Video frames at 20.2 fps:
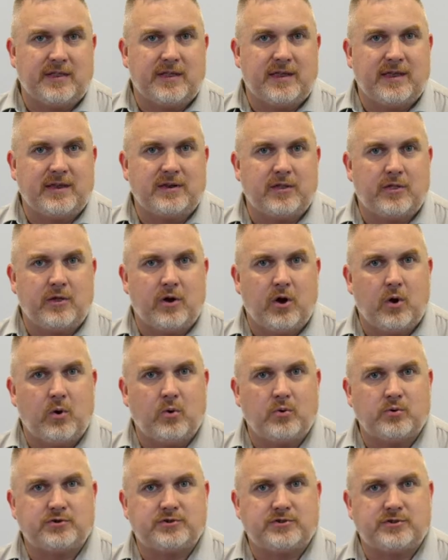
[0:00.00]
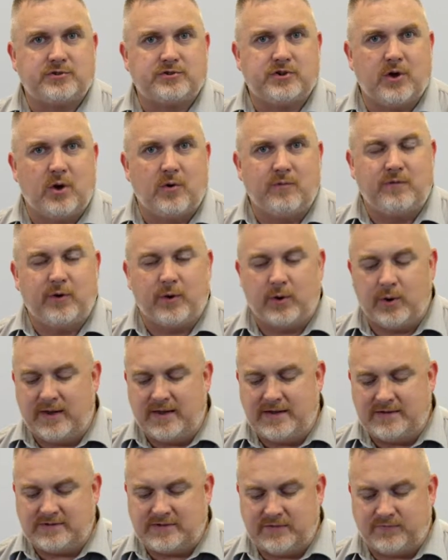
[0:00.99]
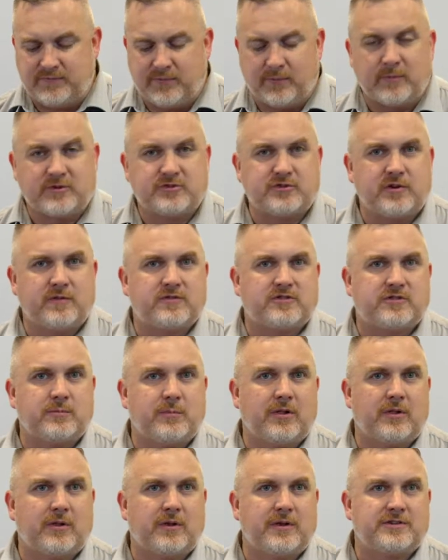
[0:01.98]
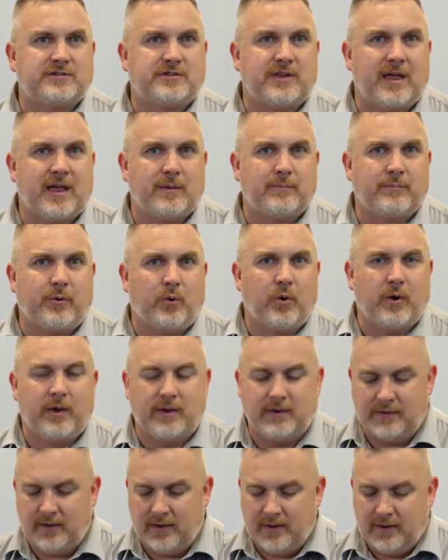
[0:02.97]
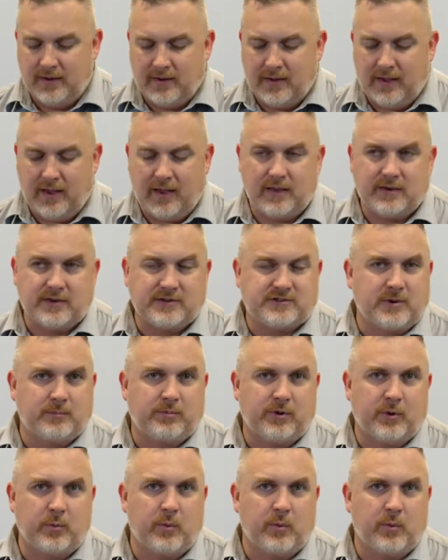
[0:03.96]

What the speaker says: the end of the hose. So very easy from a serviceability standpoint to simply